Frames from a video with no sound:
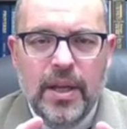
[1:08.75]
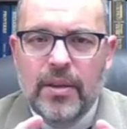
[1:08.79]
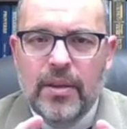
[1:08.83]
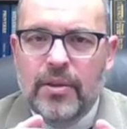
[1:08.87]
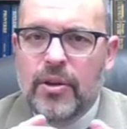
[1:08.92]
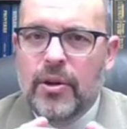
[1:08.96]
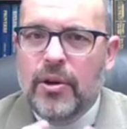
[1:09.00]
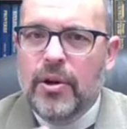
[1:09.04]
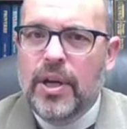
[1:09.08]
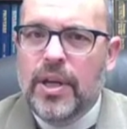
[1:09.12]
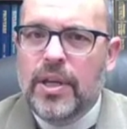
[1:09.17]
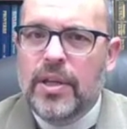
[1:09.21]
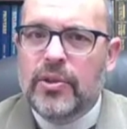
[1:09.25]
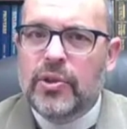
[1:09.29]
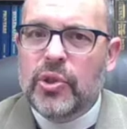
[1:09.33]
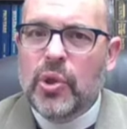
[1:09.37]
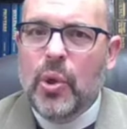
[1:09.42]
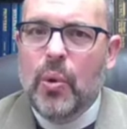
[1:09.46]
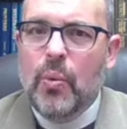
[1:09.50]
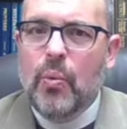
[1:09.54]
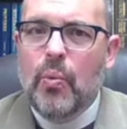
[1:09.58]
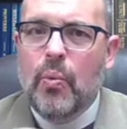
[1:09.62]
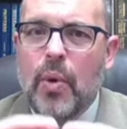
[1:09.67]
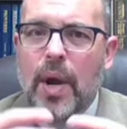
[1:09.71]
There
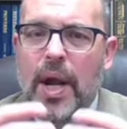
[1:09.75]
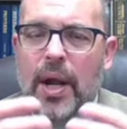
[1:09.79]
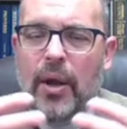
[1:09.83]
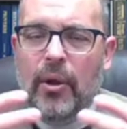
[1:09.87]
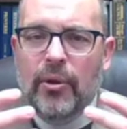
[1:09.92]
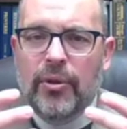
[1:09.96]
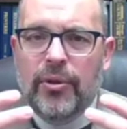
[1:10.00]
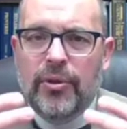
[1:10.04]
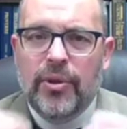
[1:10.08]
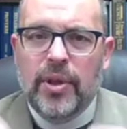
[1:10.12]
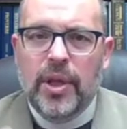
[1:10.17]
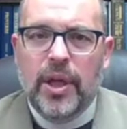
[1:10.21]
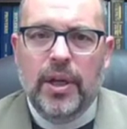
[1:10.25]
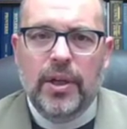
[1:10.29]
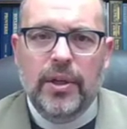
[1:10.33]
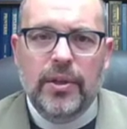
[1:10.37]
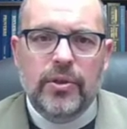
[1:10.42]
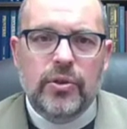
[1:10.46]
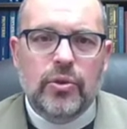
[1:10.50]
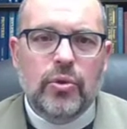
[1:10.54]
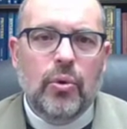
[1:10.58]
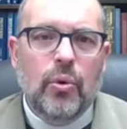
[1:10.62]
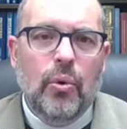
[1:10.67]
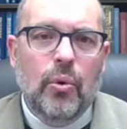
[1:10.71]
is wealth
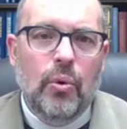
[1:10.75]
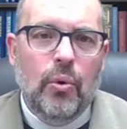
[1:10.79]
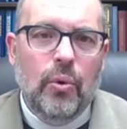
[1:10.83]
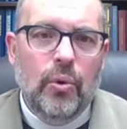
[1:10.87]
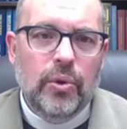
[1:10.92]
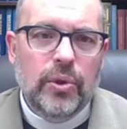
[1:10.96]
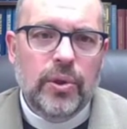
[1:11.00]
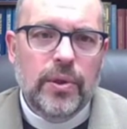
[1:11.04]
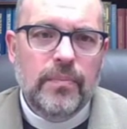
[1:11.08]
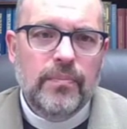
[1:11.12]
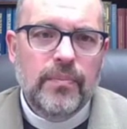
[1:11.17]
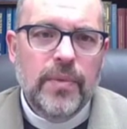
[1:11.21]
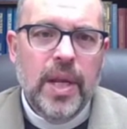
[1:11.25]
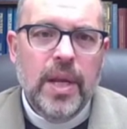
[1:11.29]
untold.